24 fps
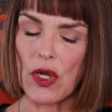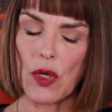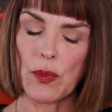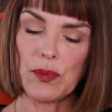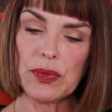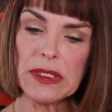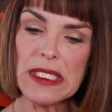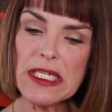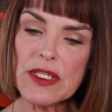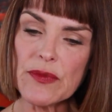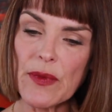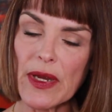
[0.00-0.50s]

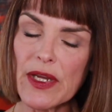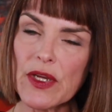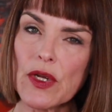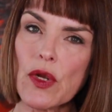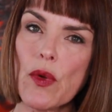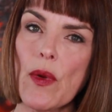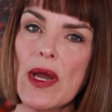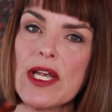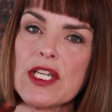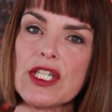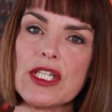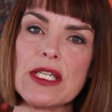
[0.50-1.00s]
So please
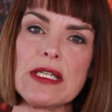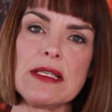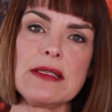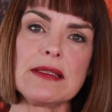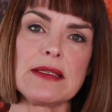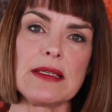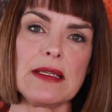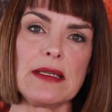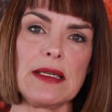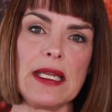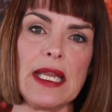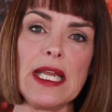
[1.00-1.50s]
write your
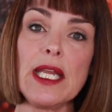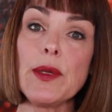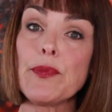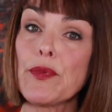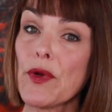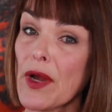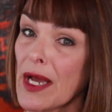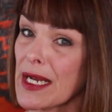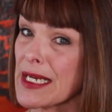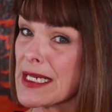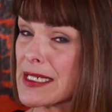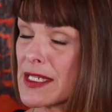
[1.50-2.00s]
questions and
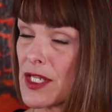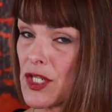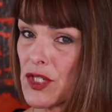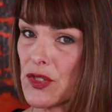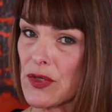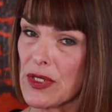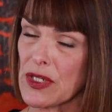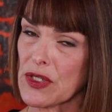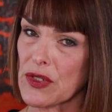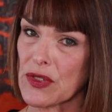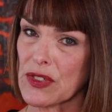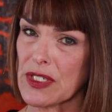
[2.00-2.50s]
any
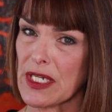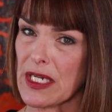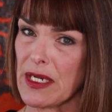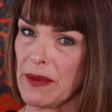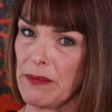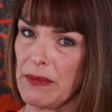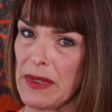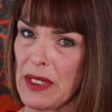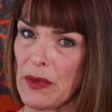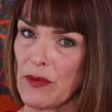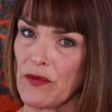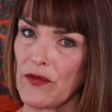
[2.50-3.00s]
products that you're
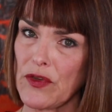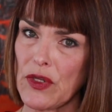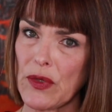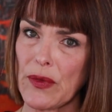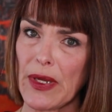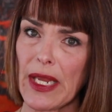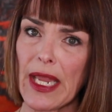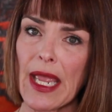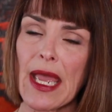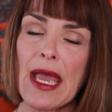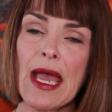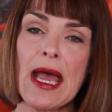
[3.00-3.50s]
interested in me
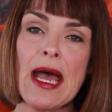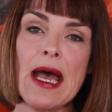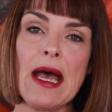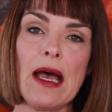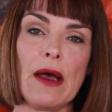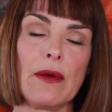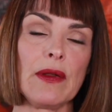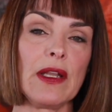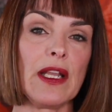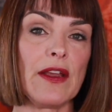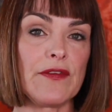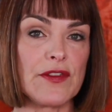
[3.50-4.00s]
reviewing.
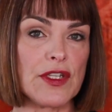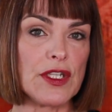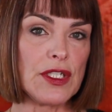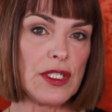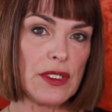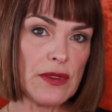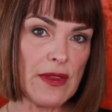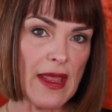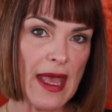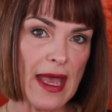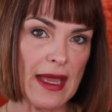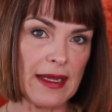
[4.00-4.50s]
I would
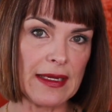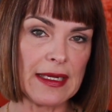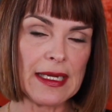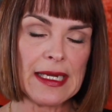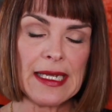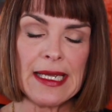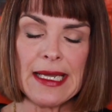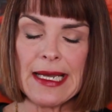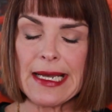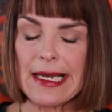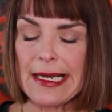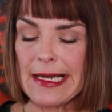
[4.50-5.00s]
love to do
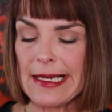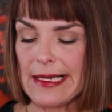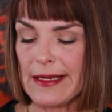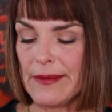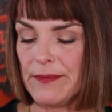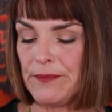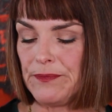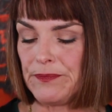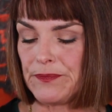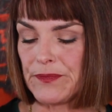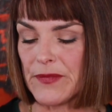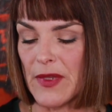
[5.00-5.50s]
that.
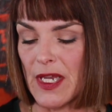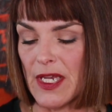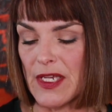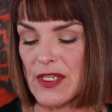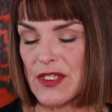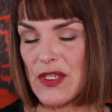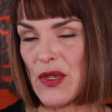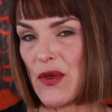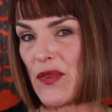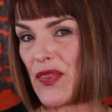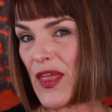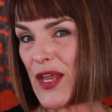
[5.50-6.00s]

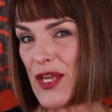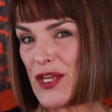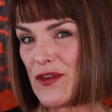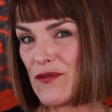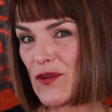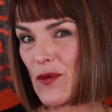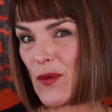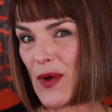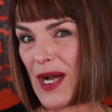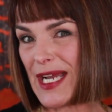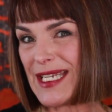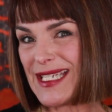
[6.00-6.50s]
So
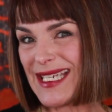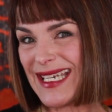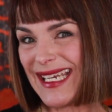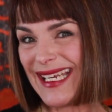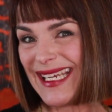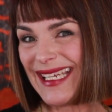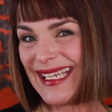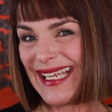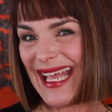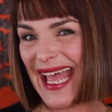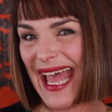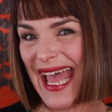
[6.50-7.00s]
thank you for
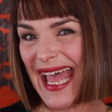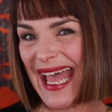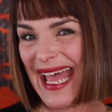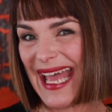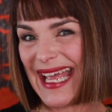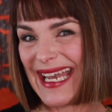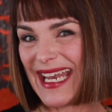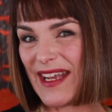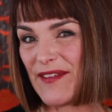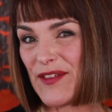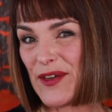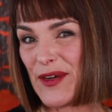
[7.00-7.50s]
watching
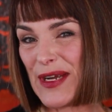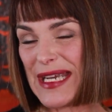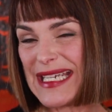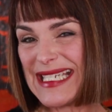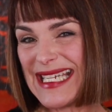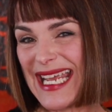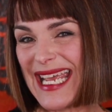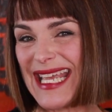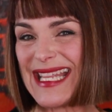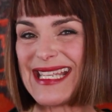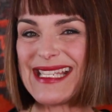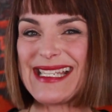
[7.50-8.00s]
and have a
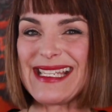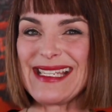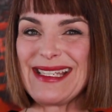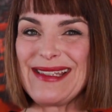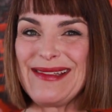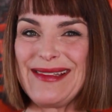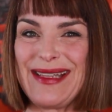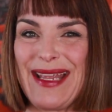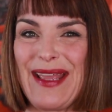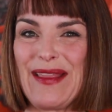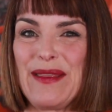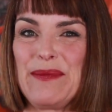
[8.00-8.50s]
great day.
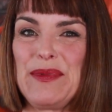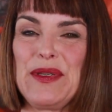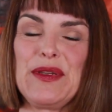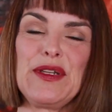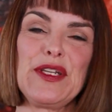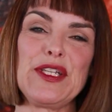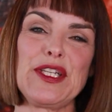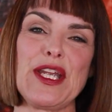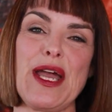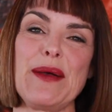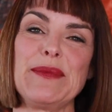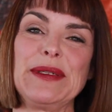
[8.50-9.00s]
This is Suzanne,
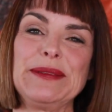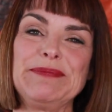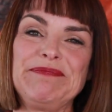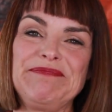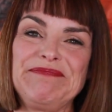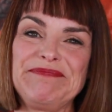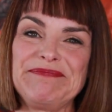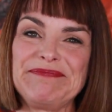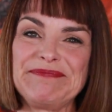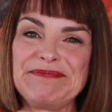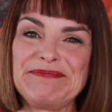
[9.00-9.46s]
the Beauty Shaman.